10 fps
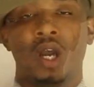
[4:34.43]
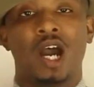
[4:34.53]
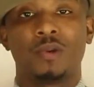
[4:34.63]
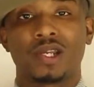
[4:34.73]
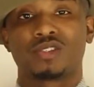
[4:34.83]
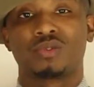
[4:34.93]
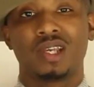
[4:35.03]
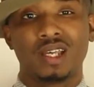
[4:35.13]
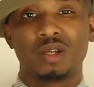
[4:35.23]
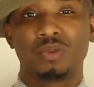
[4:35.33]
All right, so
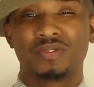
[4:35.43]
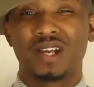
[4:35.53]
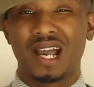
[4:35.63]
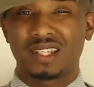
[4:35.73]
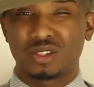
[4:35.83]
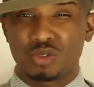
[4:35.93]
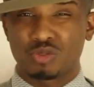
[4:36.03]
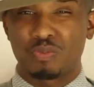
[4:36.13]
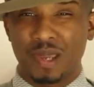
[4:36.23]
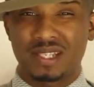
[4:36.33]
now that we've gotten
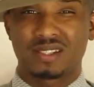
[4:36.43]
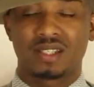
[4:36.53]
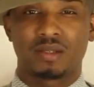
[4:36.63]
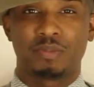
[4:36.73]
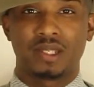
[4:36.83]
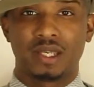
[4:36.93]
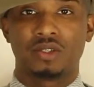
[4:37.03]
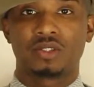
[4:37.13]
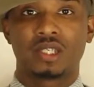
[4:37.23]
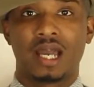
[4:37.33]
those basic
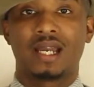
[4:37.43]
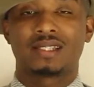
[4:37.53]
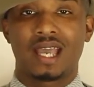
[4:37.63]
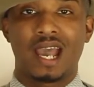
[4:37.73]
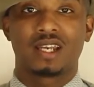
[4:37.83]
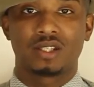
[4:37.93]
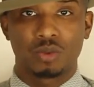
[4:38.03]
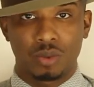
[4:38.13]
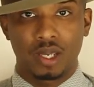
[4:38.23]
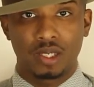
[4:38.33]
beginner ties out of the
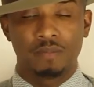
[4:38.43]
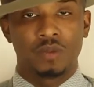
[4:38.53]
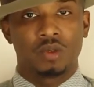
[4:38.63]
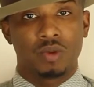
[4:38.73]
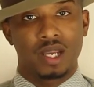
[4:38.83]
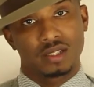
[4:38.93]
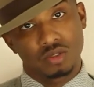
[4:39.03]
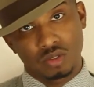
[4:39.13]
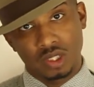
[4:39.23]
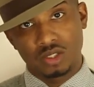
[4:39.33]
way, right?
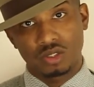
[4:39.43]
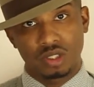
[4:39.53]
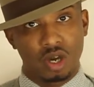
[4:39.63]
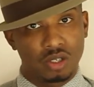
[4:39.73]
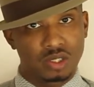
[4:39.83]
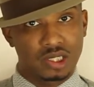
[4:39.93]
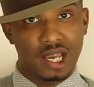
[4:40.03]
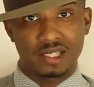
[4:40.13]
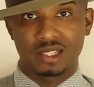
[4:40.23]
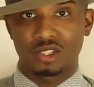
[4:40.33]
These are all the
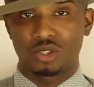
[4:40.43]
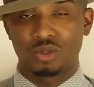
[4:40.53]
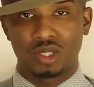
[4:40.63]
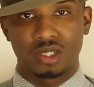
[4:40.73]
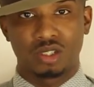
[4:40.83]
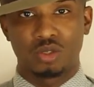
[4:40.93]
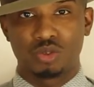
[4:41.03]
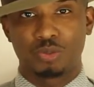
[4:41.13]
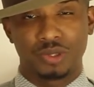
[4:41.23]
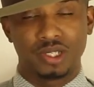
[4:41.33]
ties that you can
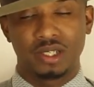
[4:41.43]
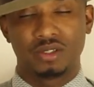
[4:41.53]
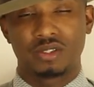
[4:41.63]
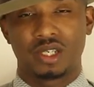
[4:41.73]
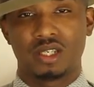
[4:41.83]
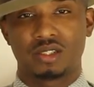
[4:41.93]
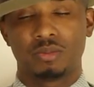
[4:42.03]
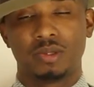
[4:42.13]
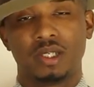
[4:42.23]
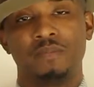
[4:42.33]
use pretty
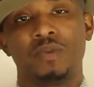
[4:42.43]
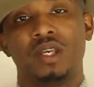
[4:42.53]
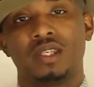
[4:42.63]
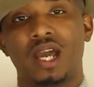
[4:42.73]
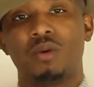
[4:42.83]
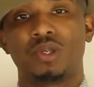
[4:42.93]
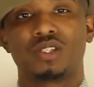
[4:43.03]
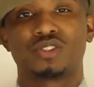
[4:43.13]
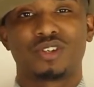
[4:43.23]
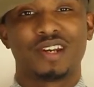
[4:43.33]
interchangeably. Now we can
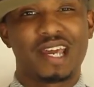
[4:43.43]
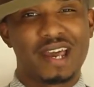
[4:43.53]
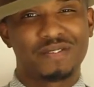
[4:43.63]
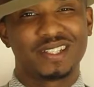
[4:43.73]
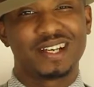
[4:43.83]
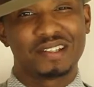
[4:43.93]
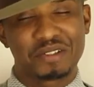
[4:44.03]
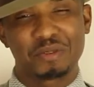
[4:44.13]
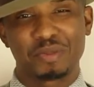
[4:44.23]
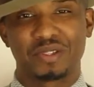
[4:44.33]
start having a
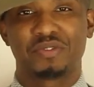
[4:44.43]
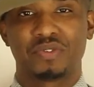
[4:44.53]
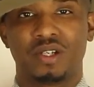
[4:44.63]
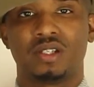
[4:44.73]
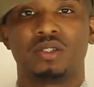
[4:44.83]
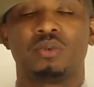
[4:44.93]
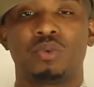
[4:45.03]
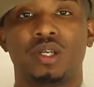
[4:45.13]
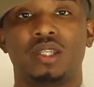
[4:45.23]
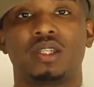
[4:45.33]
little bit of fun
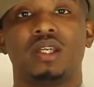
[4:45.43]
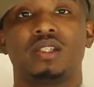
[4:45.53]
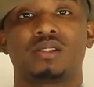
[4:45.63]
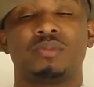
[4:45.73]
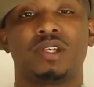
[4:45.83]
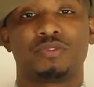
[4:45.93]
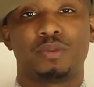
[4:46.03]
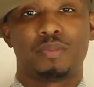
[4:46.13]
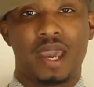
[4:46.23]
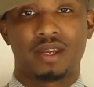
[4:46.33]
with some
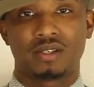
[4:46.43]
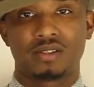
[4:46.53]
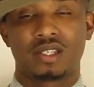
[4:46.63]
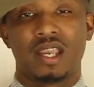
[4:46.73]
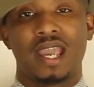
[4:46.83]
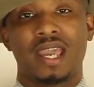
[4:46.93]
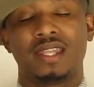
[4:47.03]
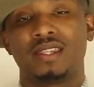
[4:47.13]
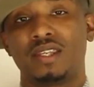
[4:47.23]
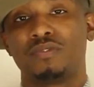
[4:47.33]
different patterns.
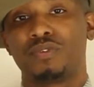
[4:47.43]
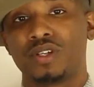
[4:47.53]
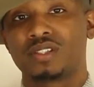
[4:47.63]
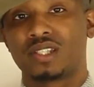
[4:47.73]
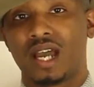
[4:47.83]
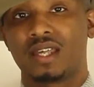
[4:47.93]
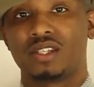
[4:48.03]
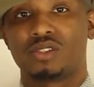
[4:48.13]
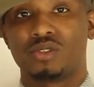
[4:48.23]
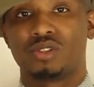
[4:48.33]
And the first tie
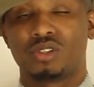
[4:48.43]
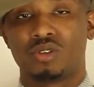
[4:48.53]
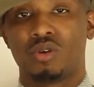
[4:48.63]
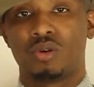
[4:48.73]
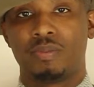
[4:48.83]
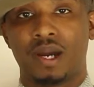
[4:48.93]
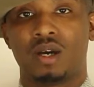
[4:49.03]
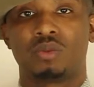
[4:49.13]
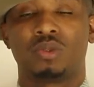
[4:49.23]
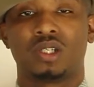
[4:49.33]
that you should know
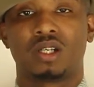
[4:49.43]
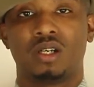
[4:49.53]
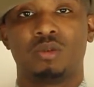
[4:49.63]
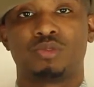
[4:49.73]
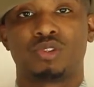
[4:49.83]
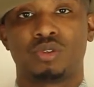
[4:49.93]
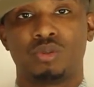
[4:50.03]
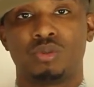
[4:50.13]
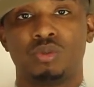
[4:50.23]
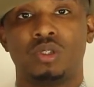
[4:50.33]
about when it comes
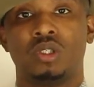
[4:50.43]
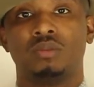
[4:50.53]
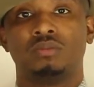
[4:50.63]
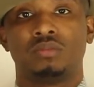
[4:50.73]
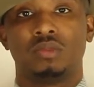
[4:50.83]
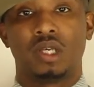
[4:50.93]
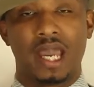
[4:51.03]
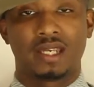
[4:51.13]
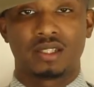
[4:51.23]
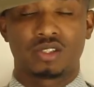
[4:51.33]
to
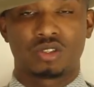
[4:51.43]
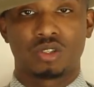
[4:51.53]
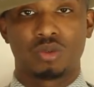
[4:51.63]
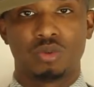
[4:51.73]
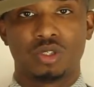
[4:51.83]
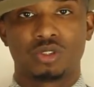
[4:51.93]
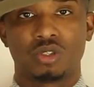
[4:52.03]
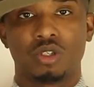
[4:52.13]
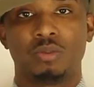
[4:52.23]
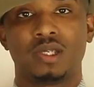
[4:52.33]
adding this to your
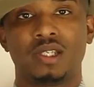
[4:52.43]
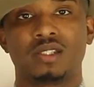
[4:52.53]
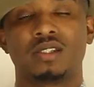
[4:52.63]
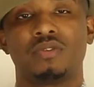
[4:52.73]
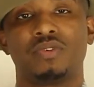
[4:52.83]
wardrobe is the